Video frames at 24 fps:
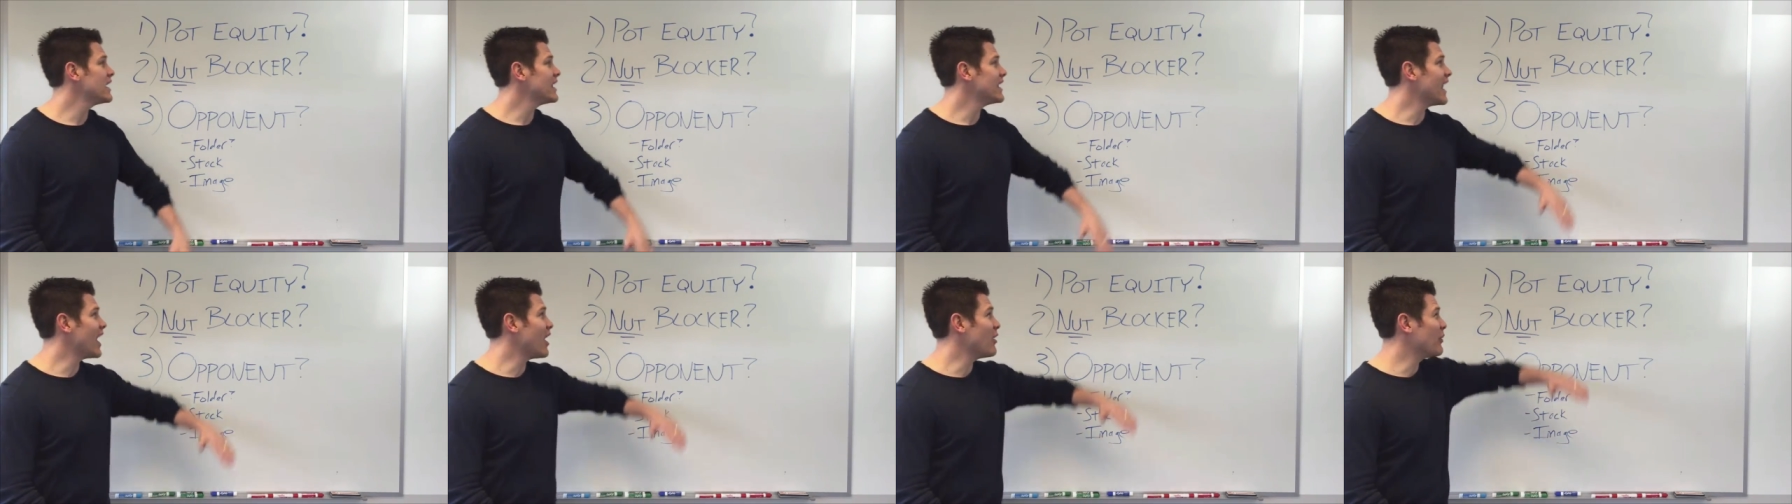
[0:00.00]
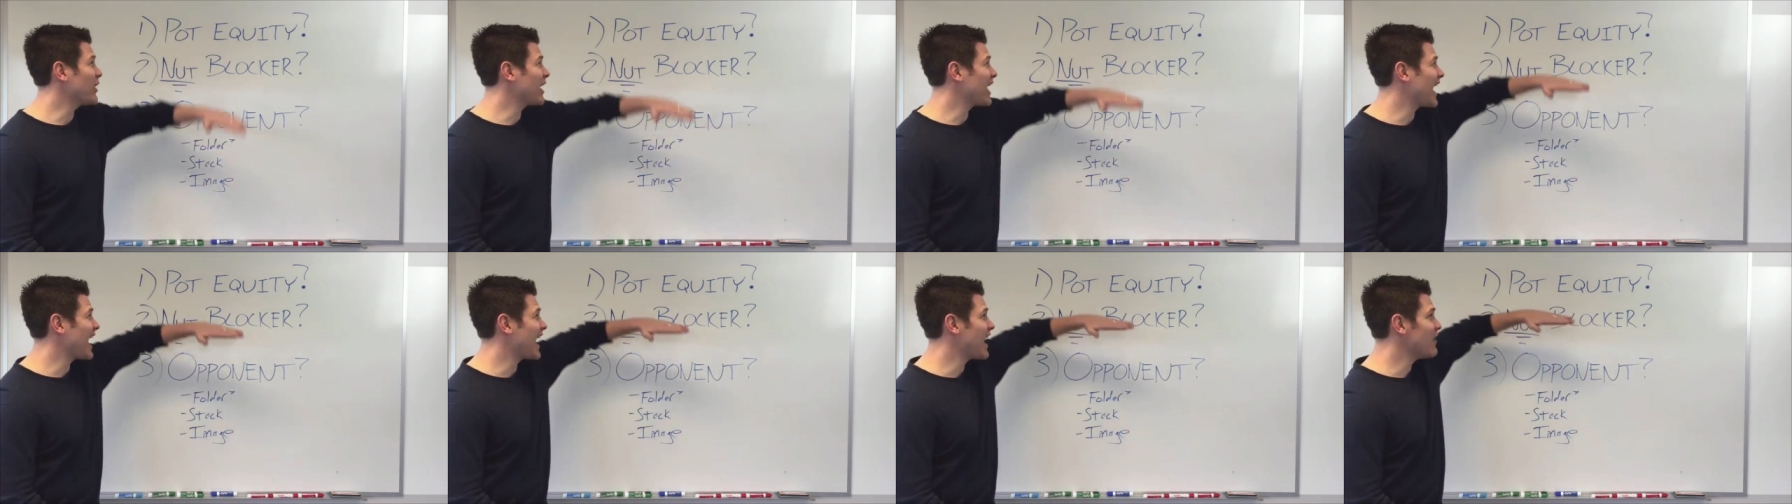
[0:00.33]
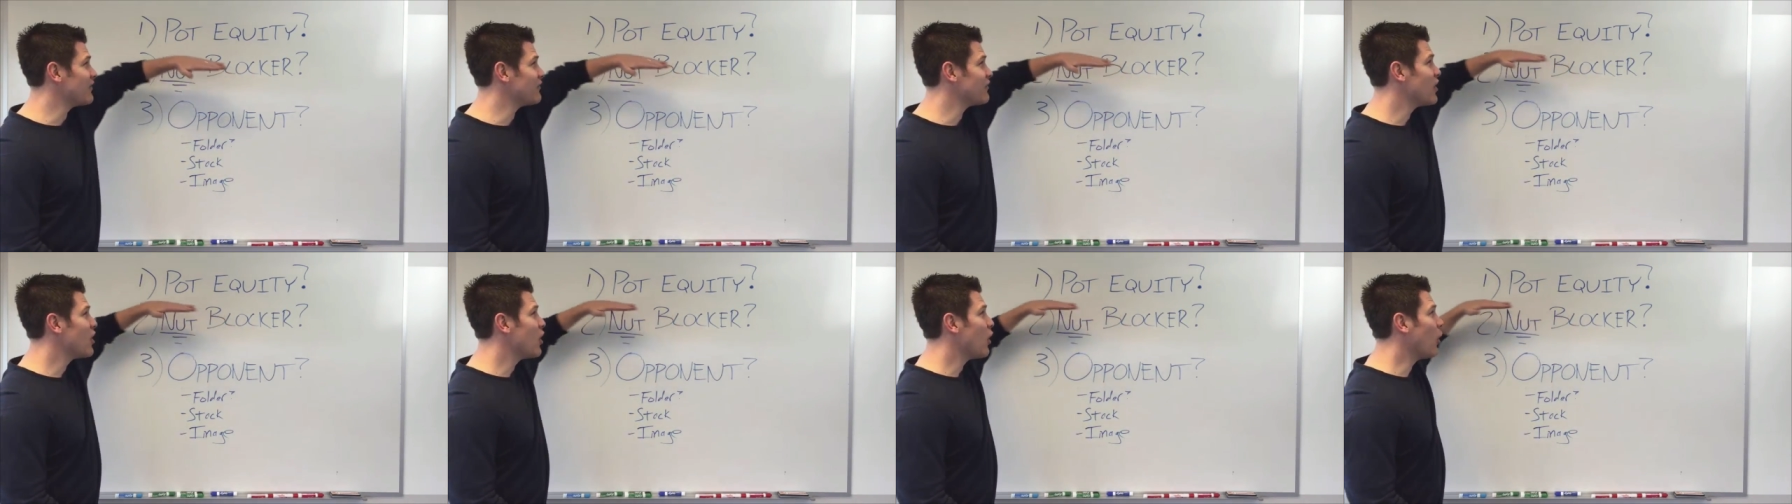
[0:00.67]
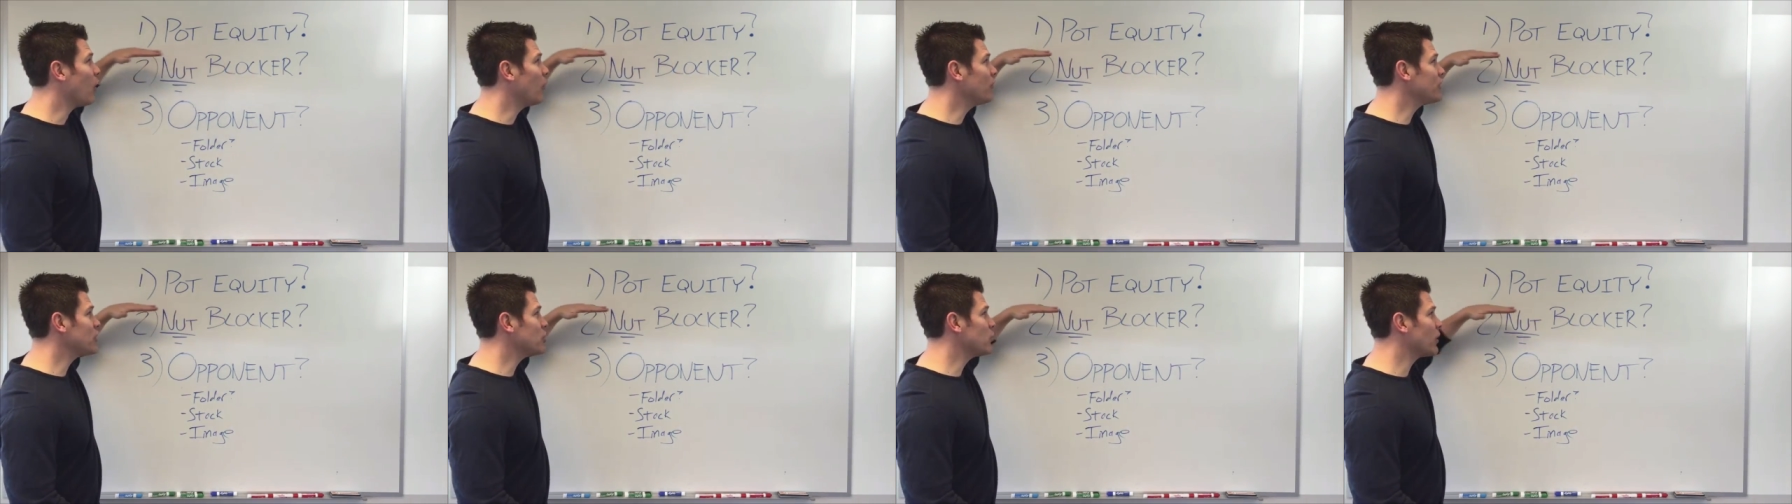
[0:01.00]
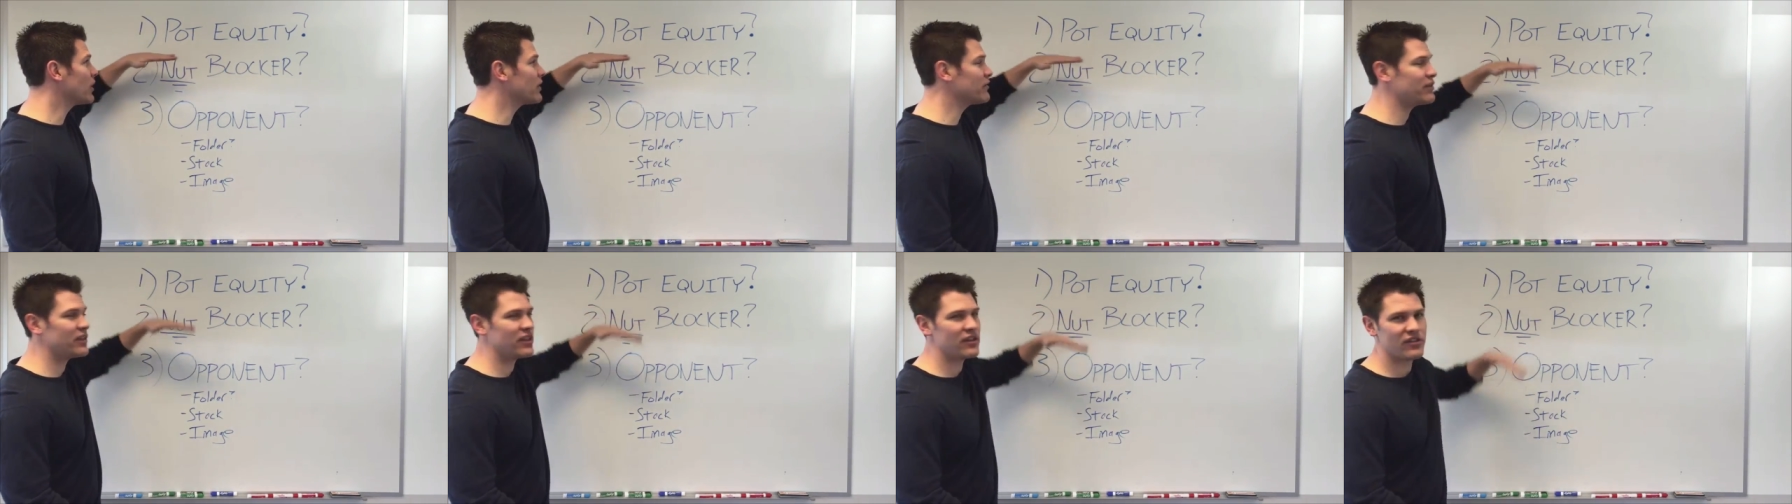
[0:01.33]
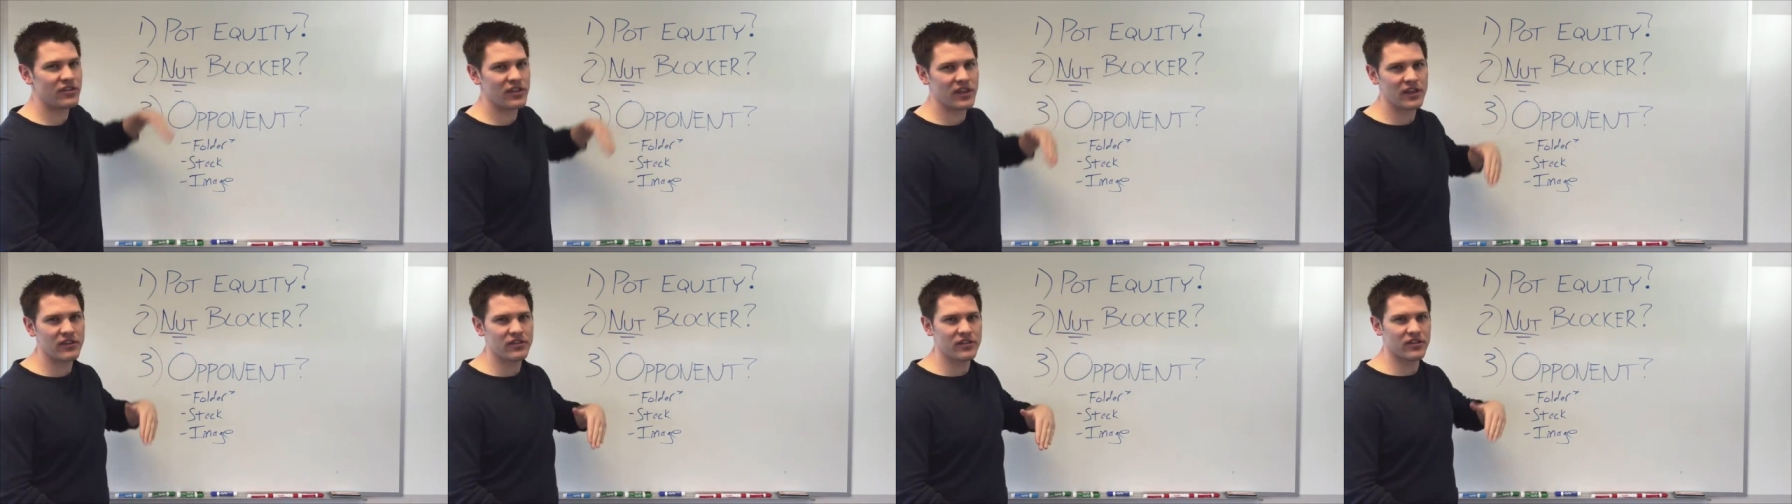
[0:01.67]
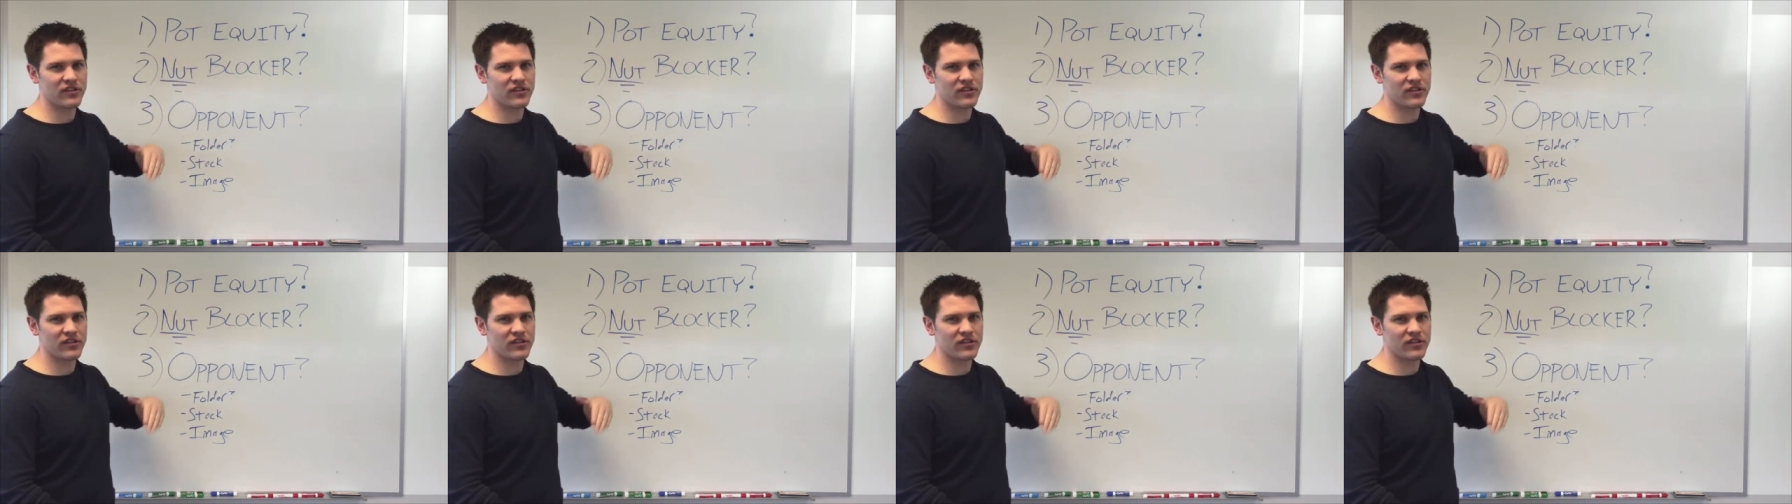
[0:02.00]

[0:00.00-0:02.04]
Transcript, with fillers: Now when I have only one of these things,